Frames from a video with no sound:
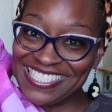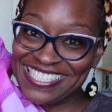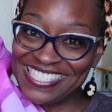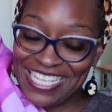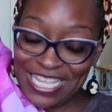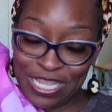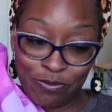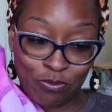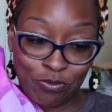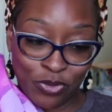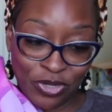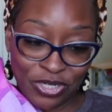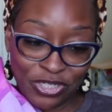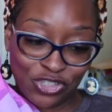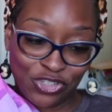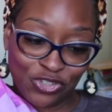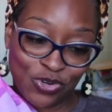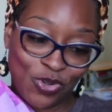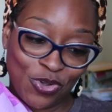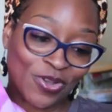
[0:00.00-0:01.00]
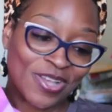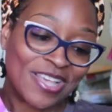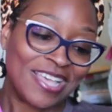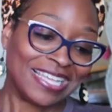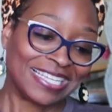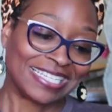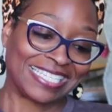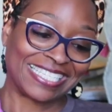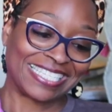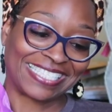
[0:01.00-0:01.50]
the brush stroke
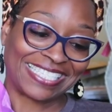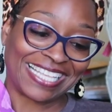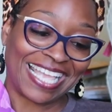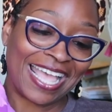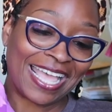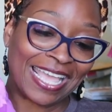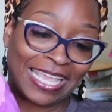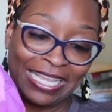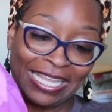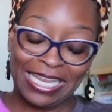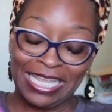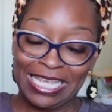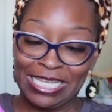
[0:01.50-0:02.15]
design.